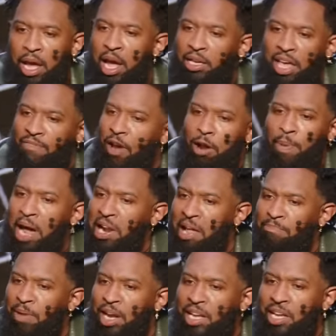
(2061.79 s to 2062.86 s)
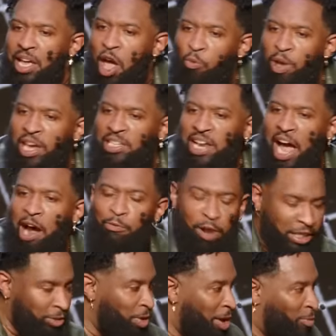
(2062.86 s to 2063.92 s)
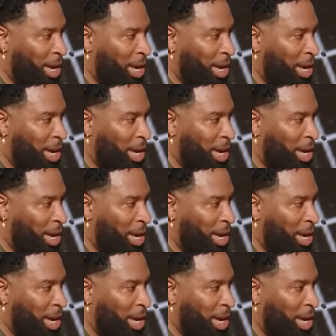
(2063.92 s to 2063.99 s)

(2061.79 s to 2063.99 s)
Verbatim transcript: Give everybody their money. We get to our restaurant,